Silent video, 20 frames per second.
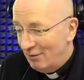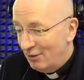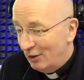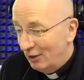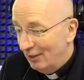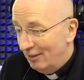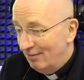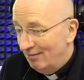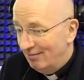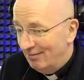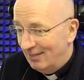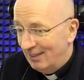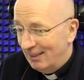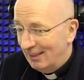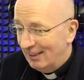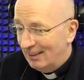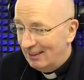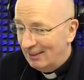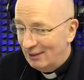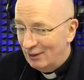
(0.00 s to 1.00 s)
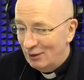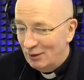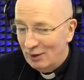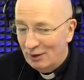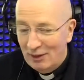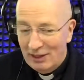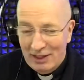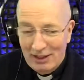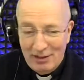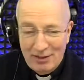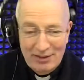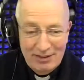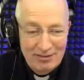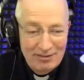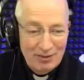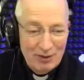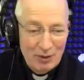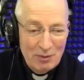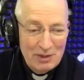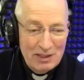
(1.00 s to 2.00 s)
done.
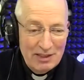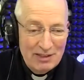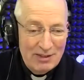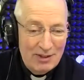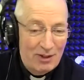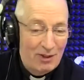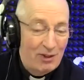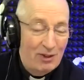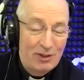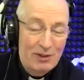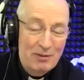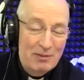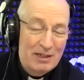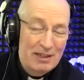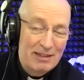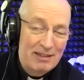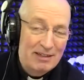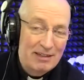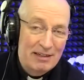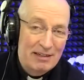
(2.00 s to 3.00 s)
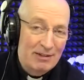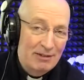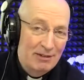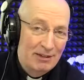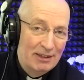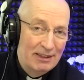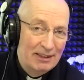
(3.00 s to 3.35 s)
So many things are automated now.